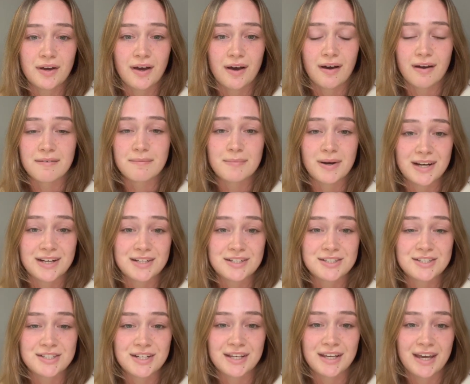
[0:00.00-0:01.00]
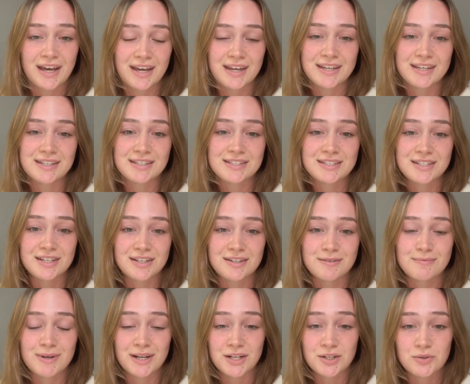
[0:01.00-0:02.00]
I've managed to get
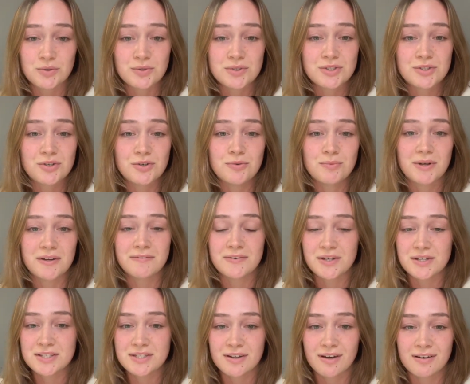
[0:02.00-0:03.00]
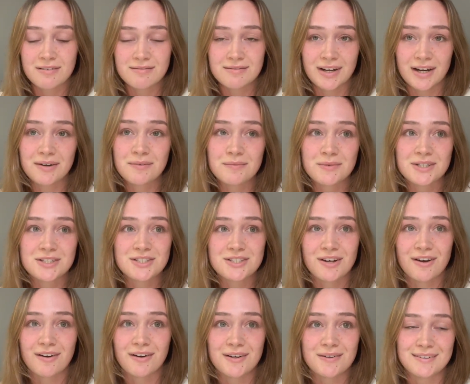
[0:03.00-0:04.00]
into medical school my first time round,
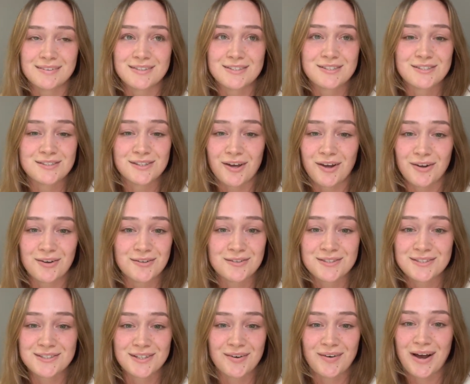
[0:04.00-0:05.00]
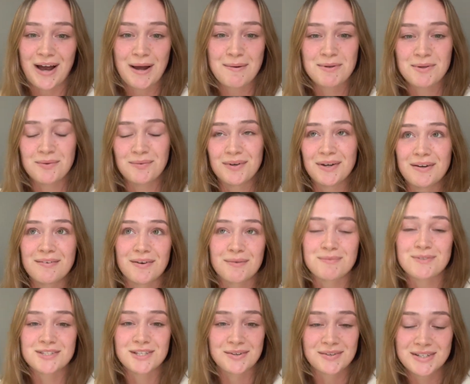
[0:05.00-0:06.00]
which I'm so, so happy with.
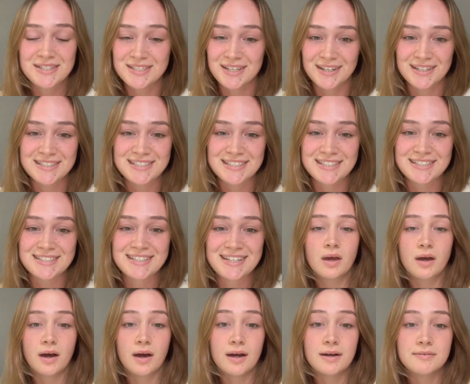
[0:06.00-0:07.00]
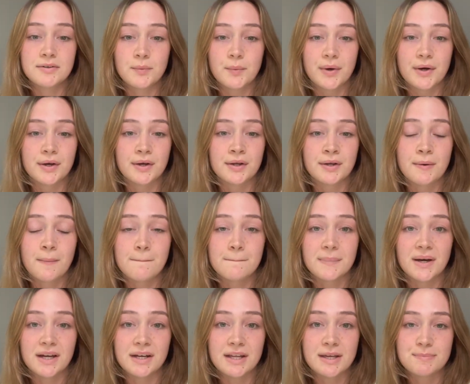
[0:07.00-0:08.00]
I'm so excited. Hi everyone,
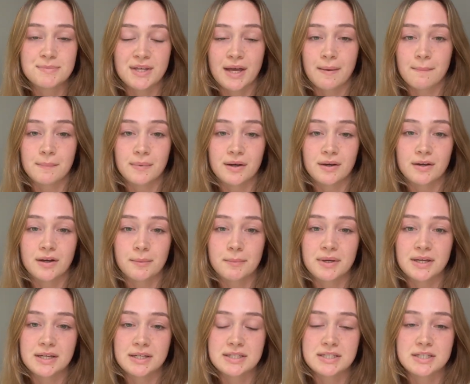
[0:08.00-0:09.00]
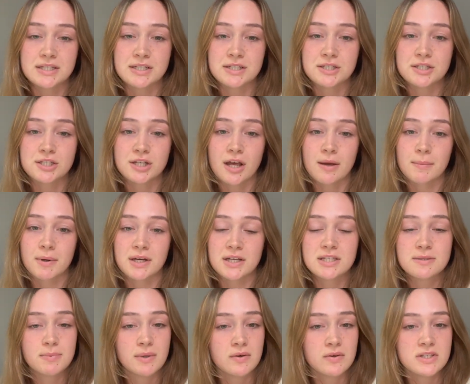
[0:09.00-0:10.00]
my name's Amber and I'm here to share my
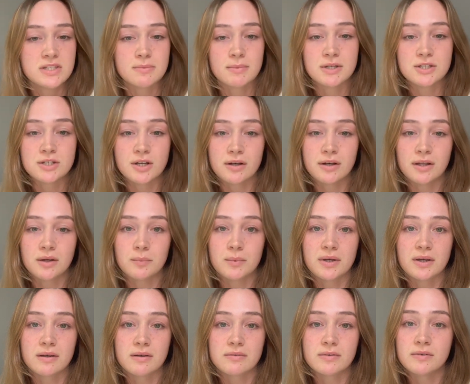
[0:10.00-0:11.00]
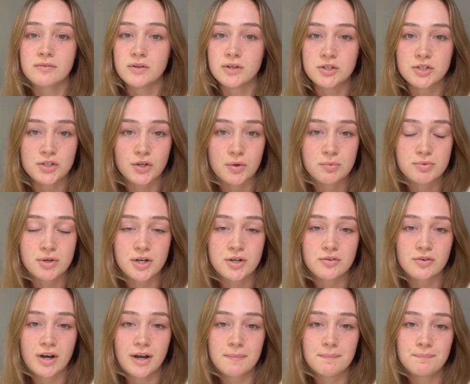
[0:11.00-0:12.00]
experience, my journey with the Future
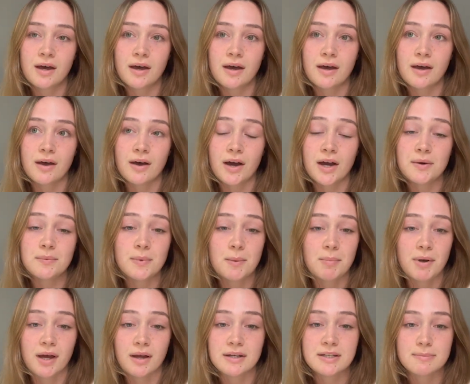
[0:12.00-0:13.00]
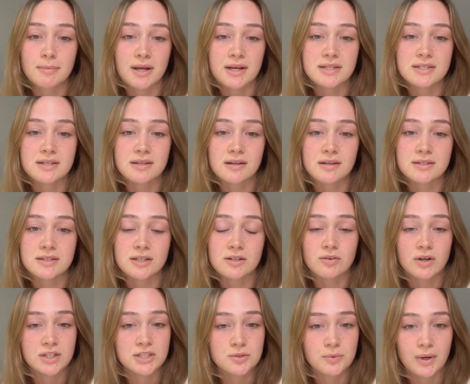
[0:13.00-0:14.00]
programme. Uh, I'm applying to medicine as a
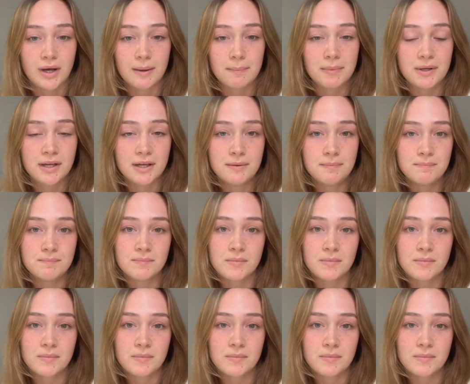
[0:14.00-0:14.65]
graduate applicant.